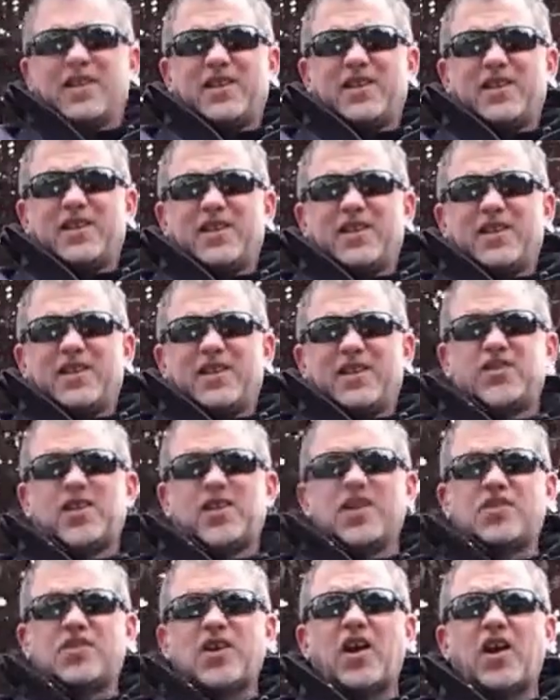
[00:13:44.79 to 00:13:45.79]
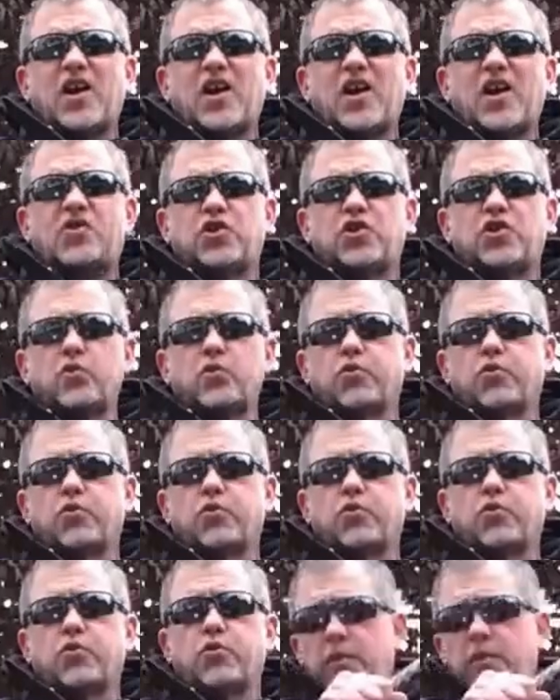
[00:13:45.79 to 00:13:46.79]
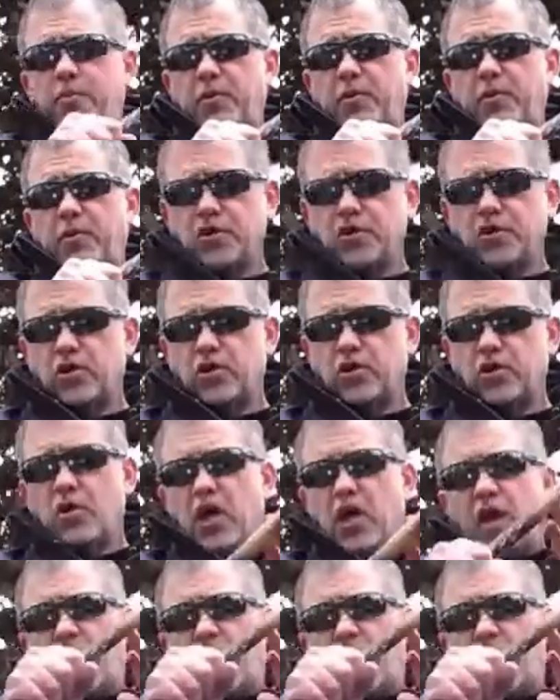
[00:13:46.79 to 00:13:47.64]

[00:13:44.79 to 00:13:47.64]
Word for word: that's that's out of sync with what we typically do.